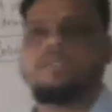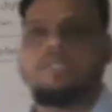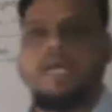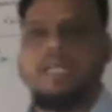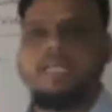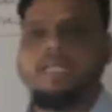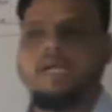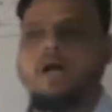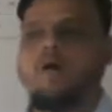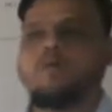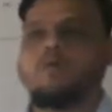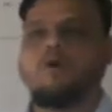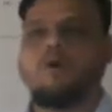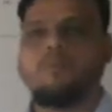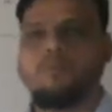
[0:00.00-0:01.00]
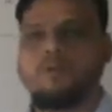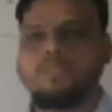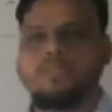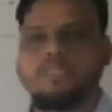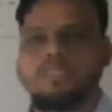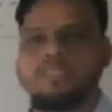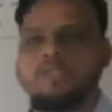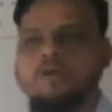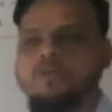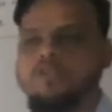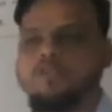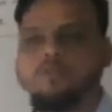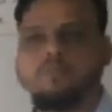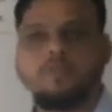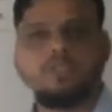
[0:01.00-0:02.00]
selling out or purchasing
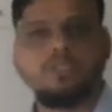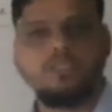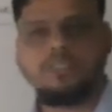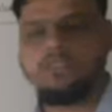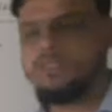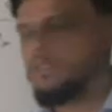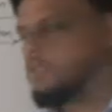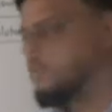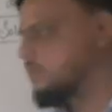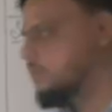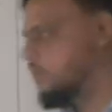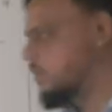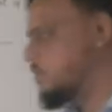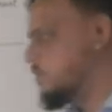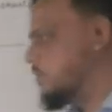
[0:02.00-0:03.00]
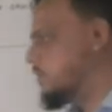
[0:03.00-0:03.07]
a new machine. Here